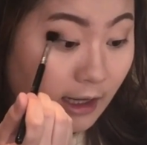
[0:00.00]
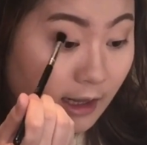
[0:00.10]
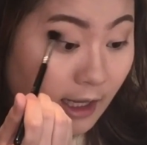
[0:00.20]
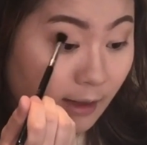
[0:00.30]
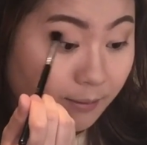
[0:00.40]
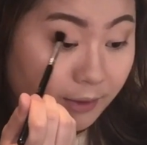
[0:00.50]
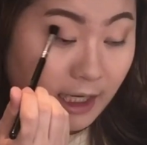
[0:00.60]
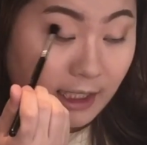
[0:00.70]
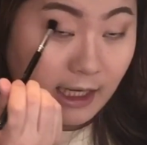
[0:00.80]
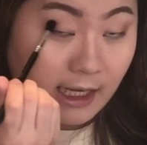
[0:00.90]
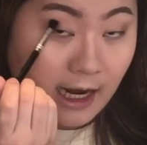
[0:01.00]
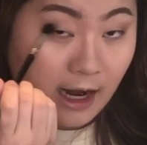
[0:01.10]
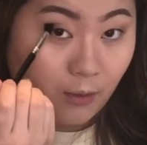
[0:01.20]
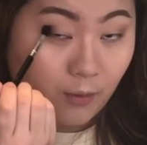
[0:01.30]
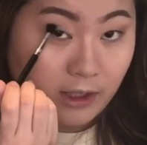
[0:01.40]
and then blending it
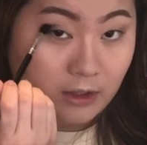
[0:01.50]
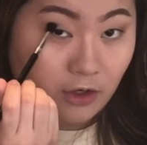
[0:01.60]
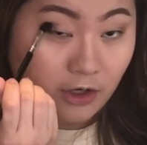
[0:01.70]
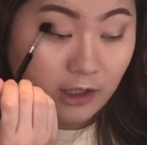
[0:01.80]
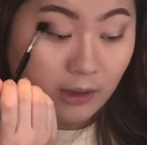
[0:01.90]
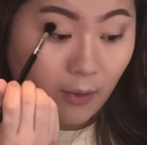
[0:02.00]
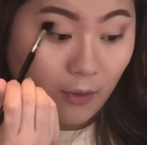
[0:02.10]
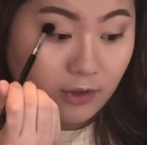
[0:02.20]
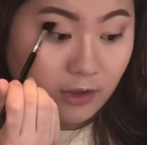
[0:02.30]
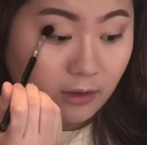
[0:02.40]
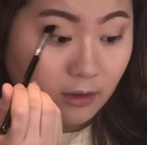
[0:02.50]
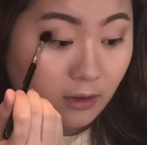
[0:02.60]
out with circular motion.